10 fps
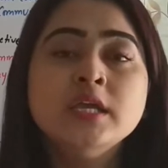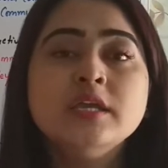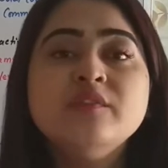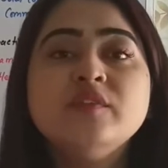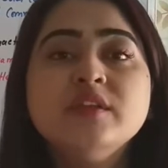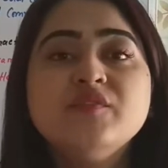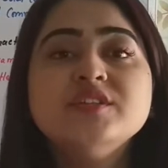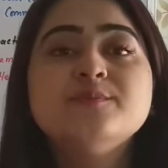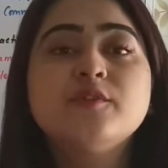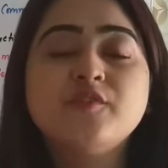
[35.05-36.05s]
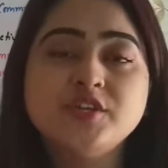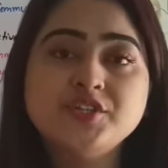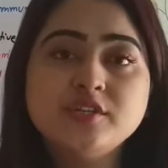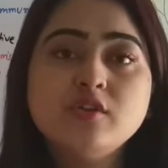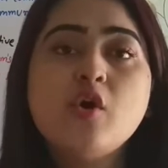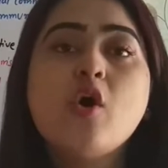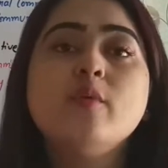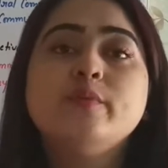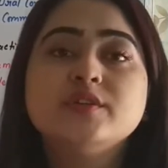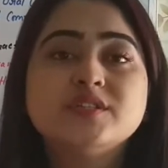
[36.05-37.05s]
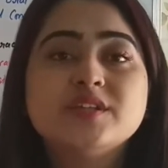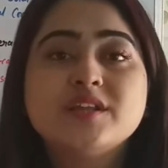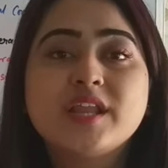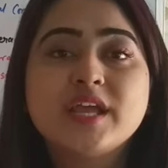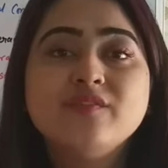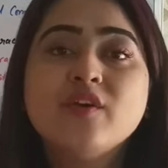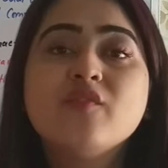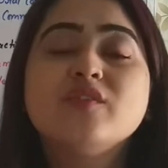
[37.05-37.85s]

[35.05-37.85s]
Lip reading: Even if it's professional or personal life,